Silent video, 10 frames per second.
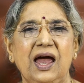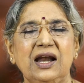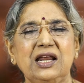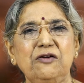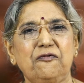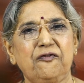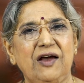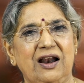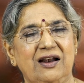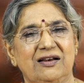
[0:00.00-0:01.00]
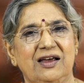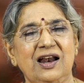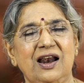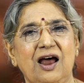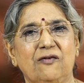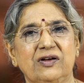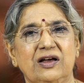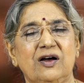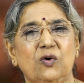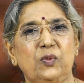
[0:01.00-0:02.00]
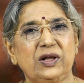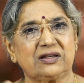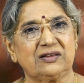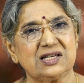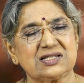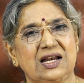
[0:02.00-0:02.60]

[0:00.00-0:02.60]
and he fell in love with this